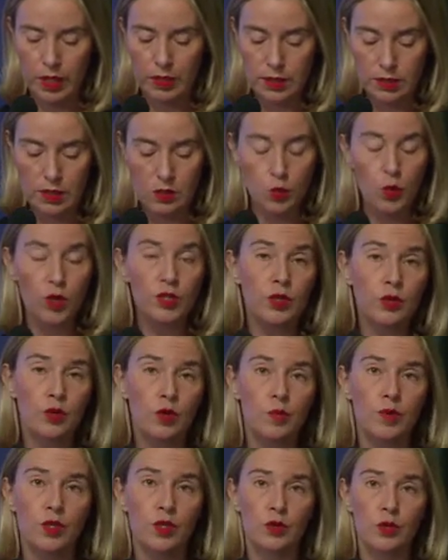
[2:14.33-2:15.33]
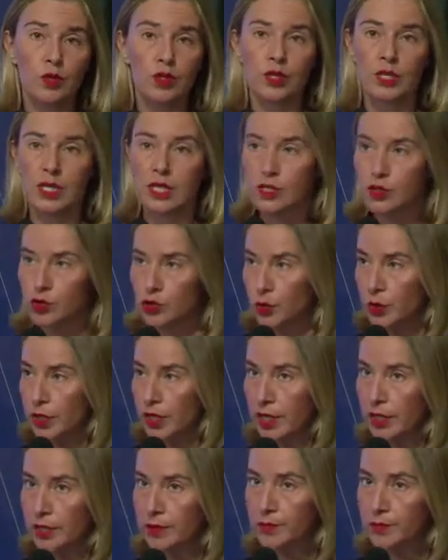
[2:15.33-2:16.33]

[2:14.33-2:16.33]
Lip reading: This is what the European Union is doing